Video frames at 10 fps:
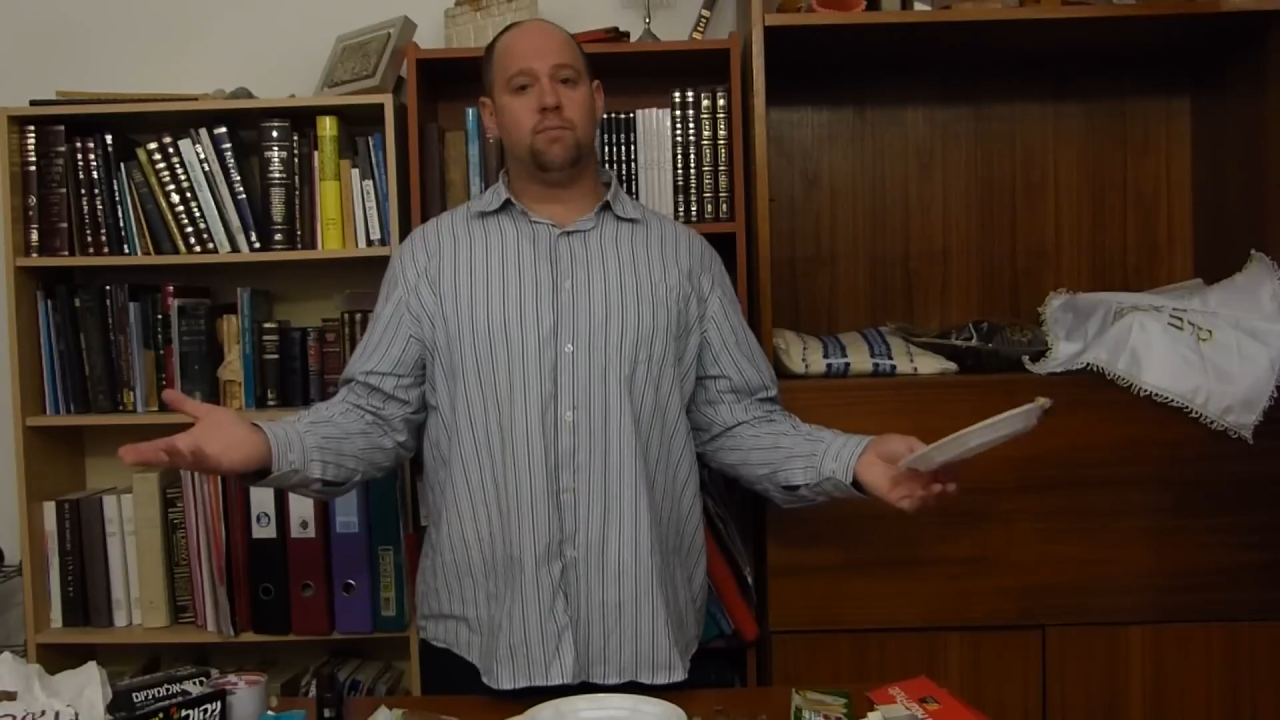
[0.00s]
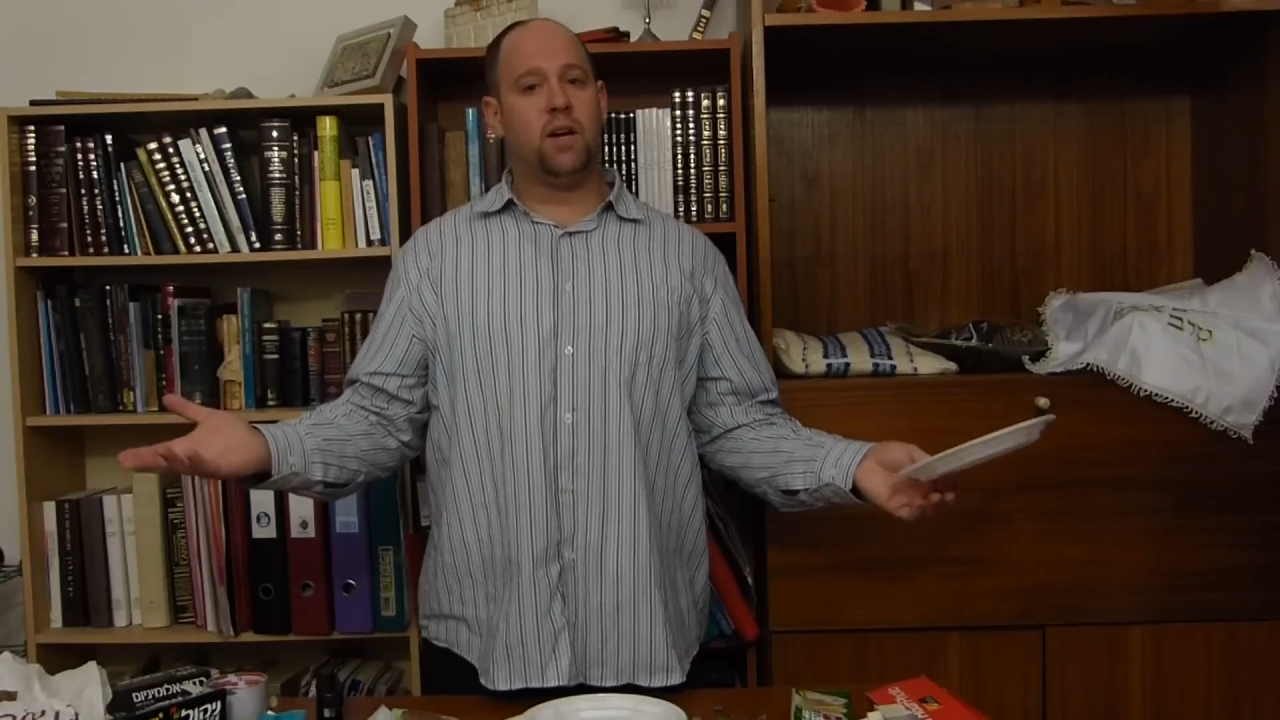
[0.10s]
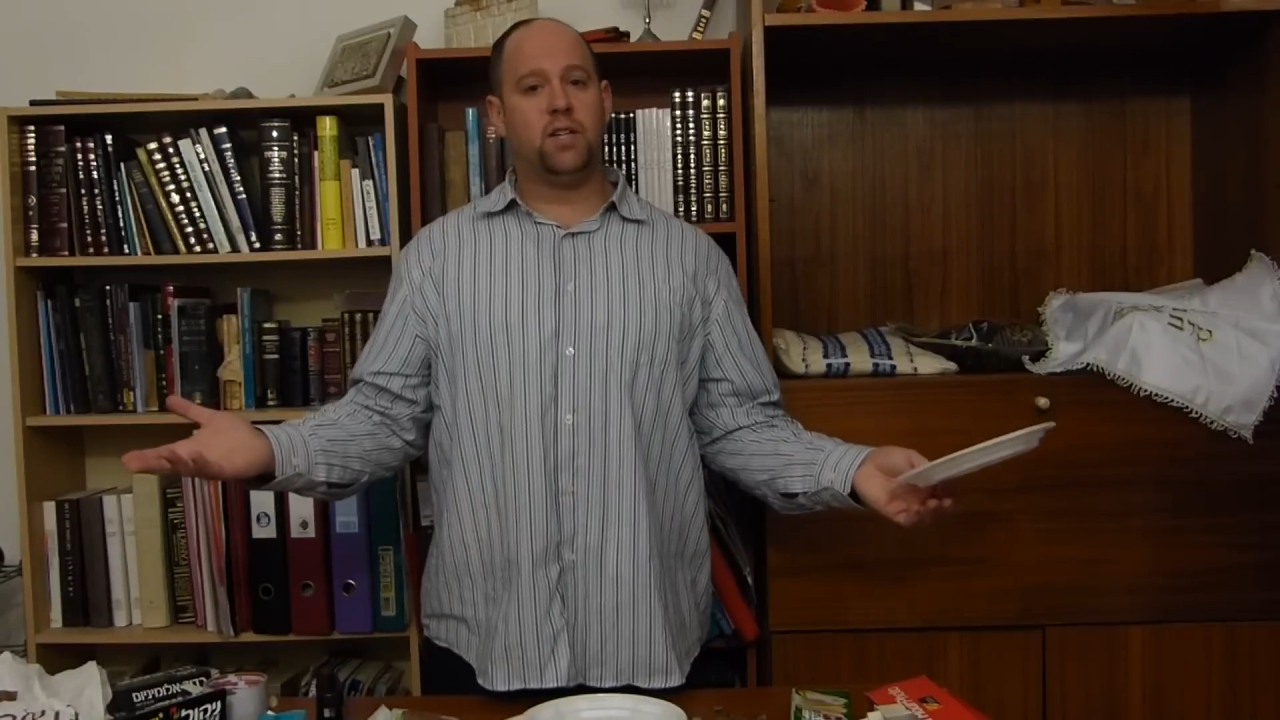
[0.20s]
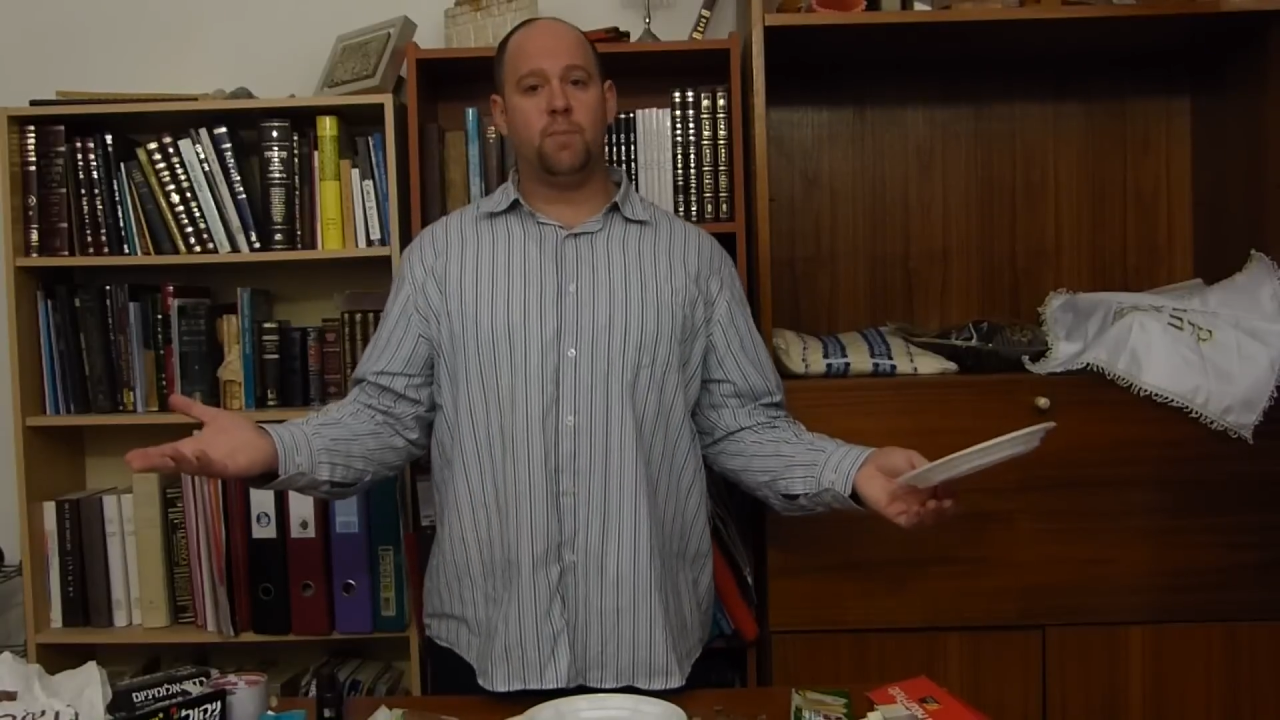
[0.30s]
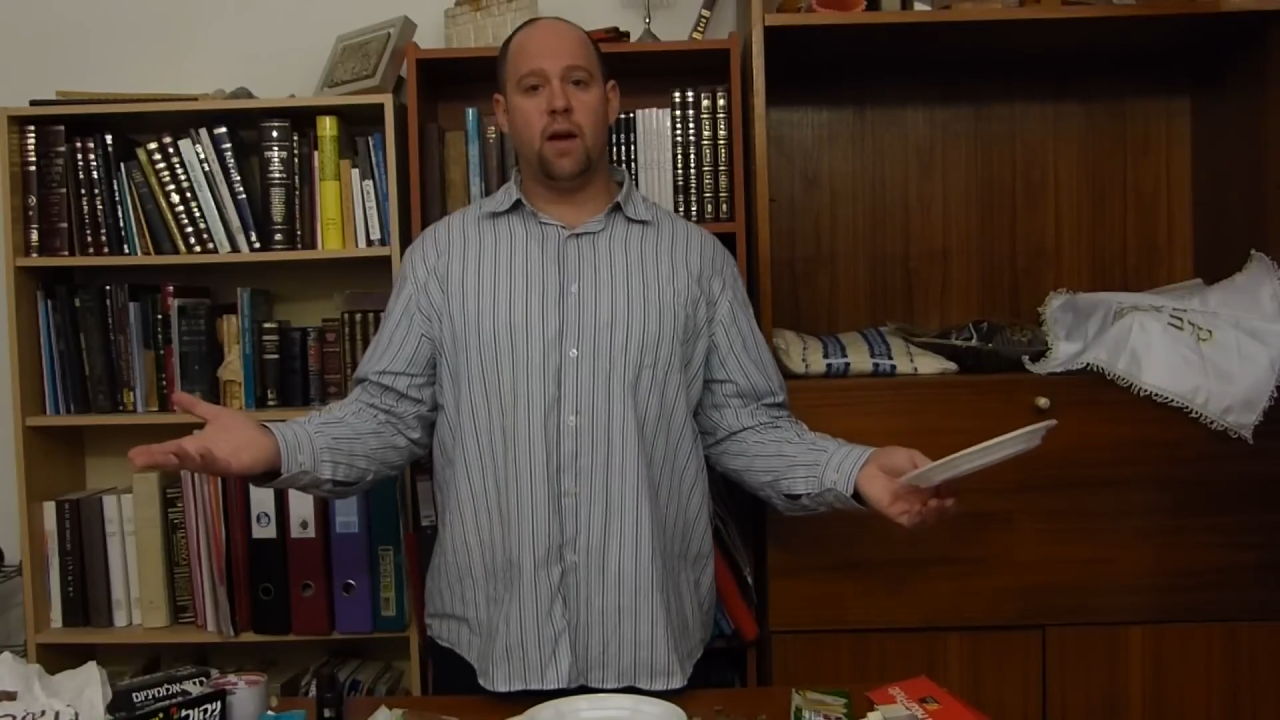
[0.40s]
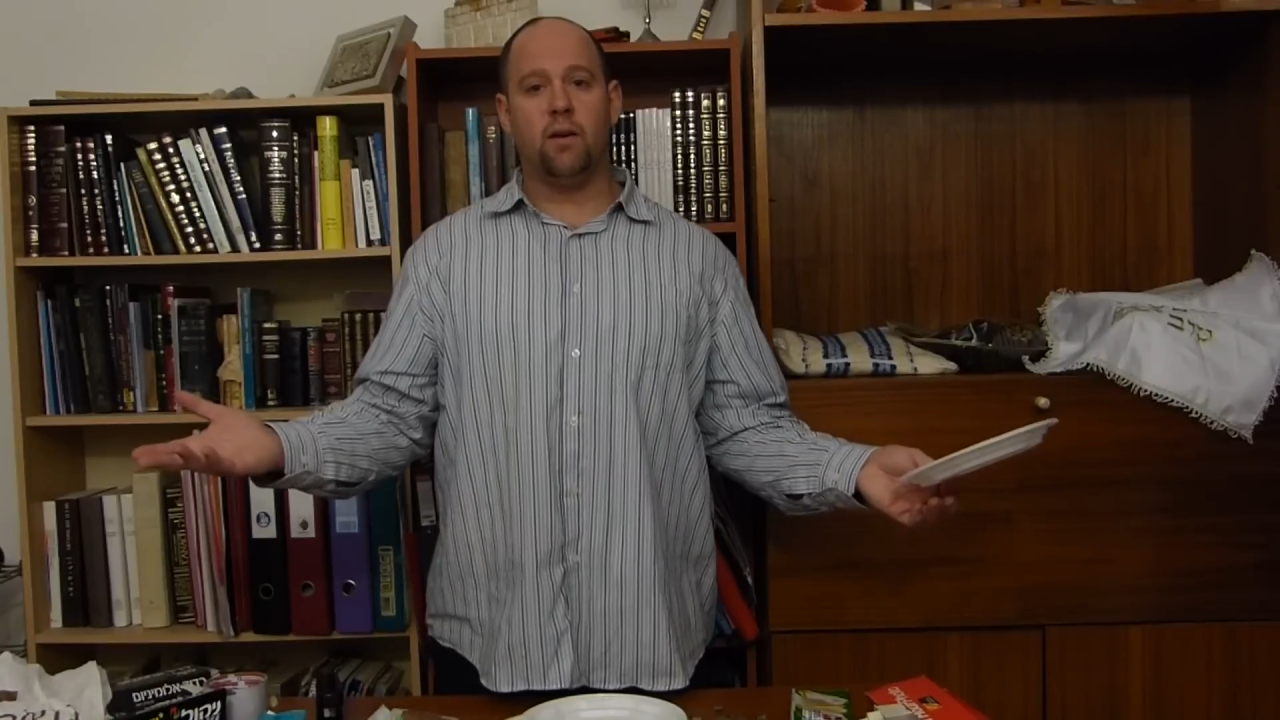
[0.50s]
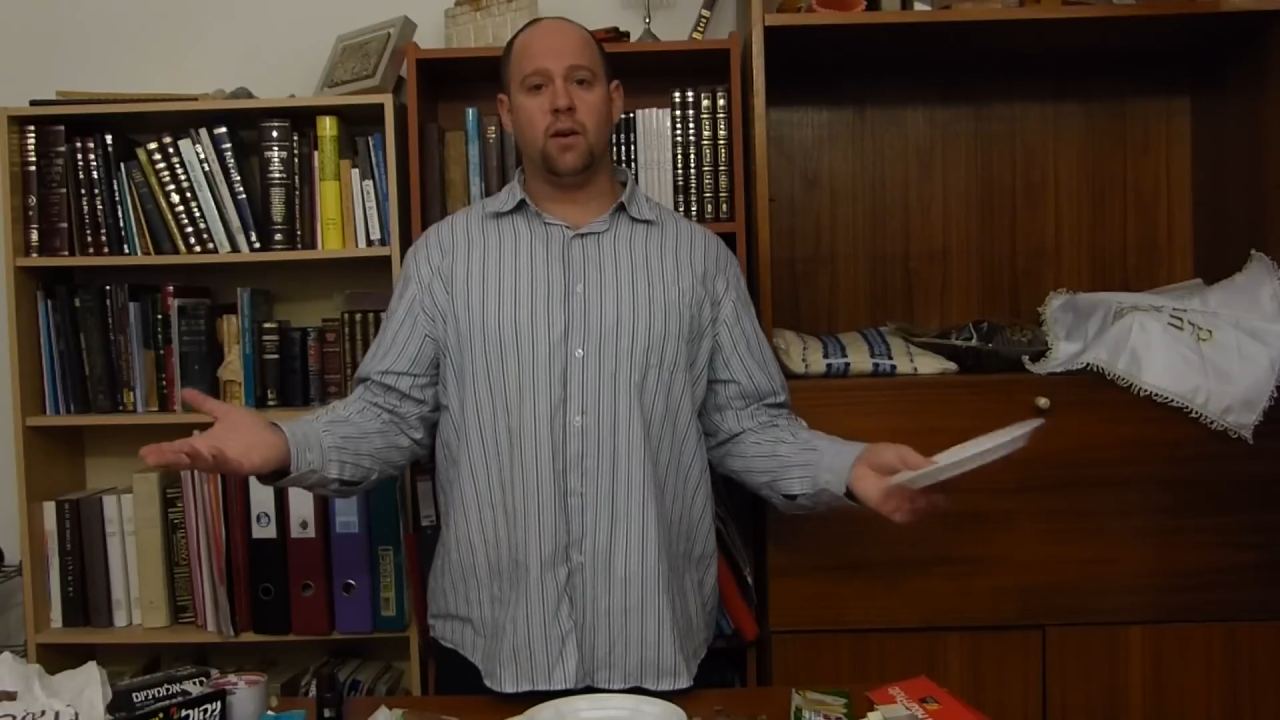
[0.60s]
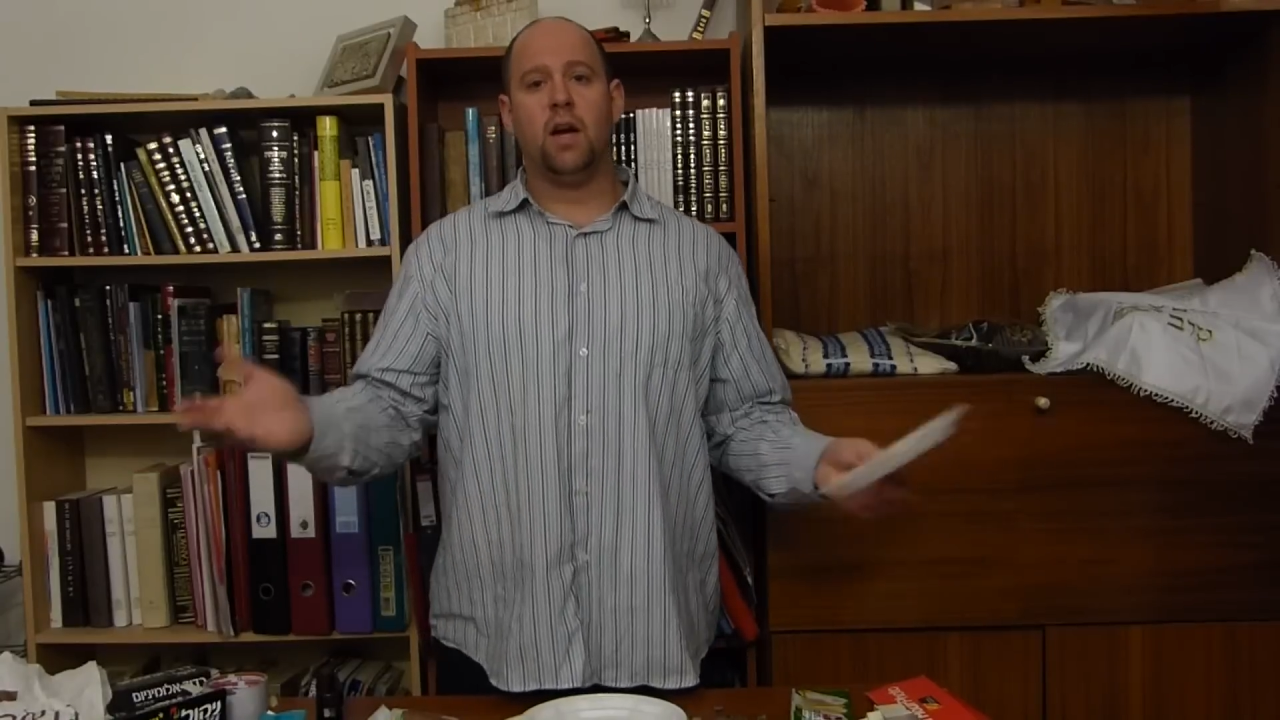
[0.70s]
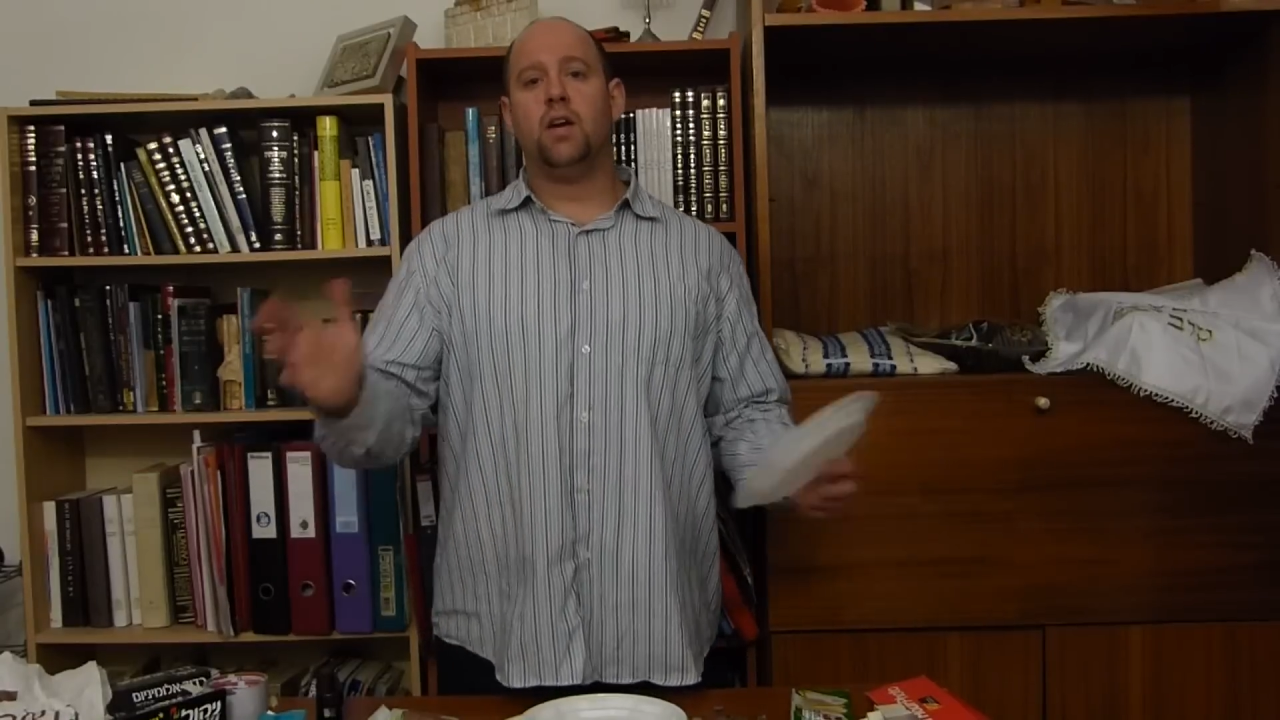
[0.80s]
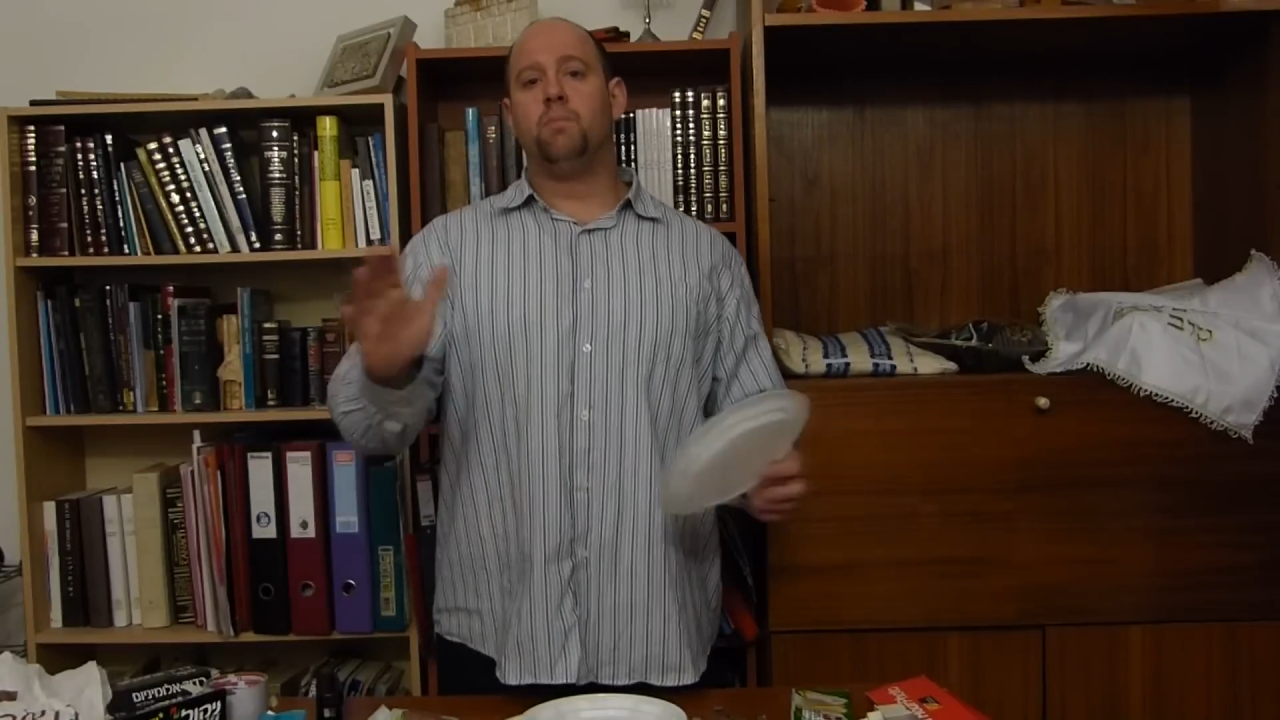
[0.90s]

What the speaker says: much better.